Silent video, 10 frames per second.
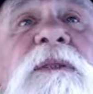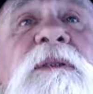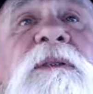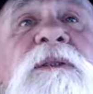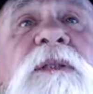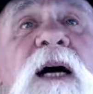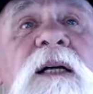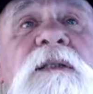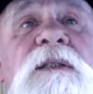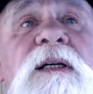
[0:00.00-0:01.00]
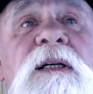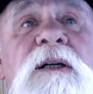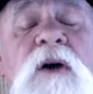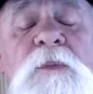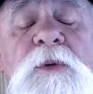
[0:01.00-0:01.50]
Scott uh,
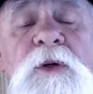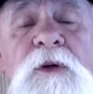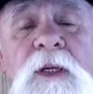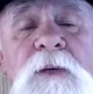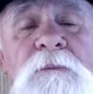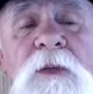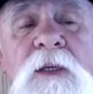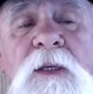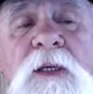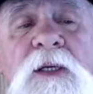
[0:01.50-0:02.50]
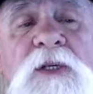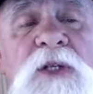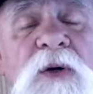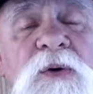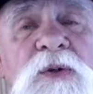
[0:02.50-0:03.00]
Carpenter, he
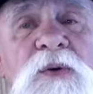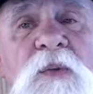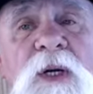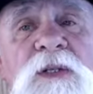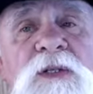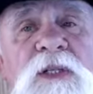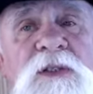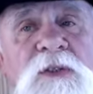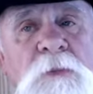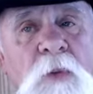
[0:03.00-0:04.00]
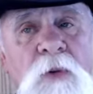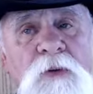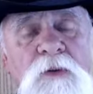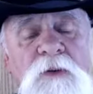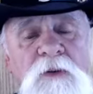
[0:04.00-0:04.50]
shows what he sees as a
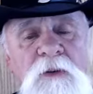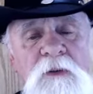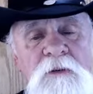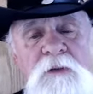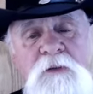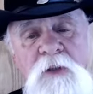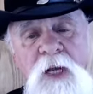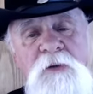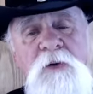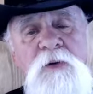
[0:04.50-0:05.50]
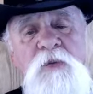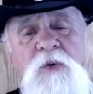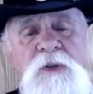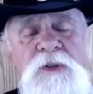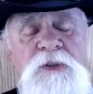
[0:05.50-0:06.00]
portal out there in the
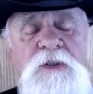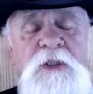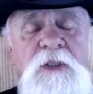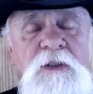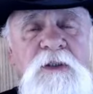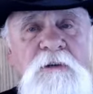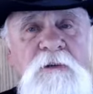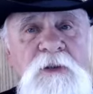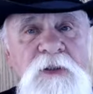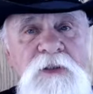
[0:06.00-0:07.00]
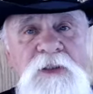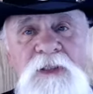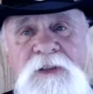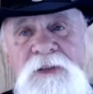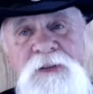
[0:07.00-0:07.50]
woods. It's you can
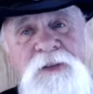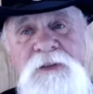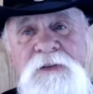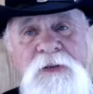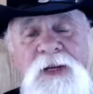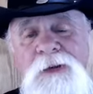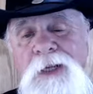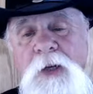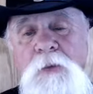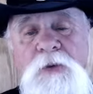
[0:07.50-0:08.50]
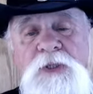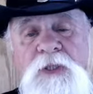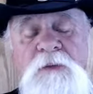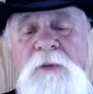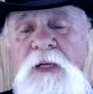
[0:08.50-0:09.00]
see uh, like liquid or
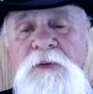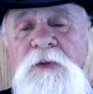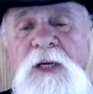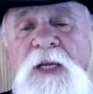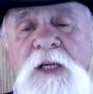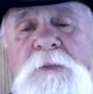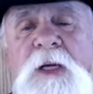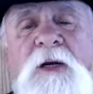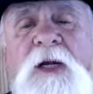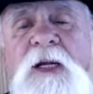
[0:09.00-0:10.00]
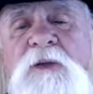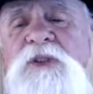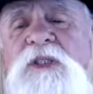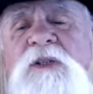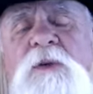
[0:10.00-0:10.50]
something. I don't know. I can't spell. I don't
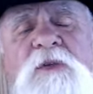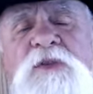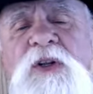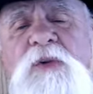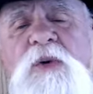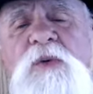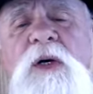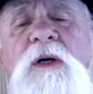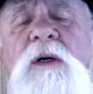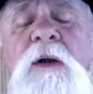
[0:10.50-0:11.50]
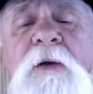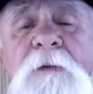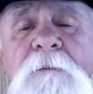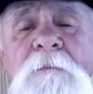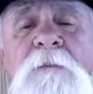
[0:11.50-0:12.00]
see it on my video real well.
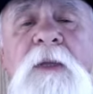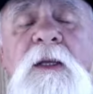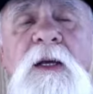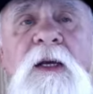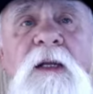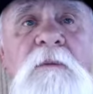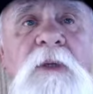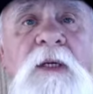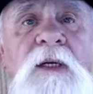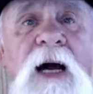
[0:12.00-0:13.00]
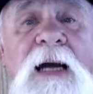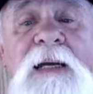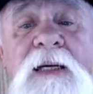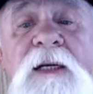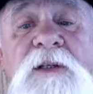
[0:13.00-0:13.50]
And me, I
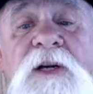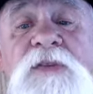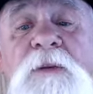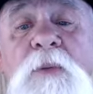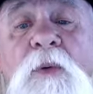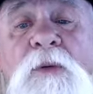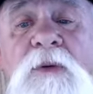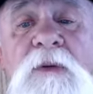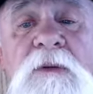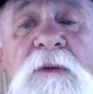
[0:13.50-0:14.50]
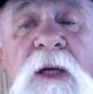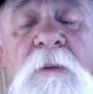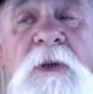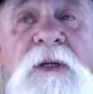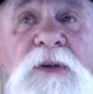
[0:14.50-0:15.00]
had a definite portal. I
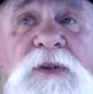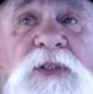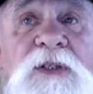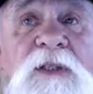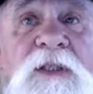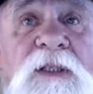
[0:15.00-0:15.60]
mean, you can see the,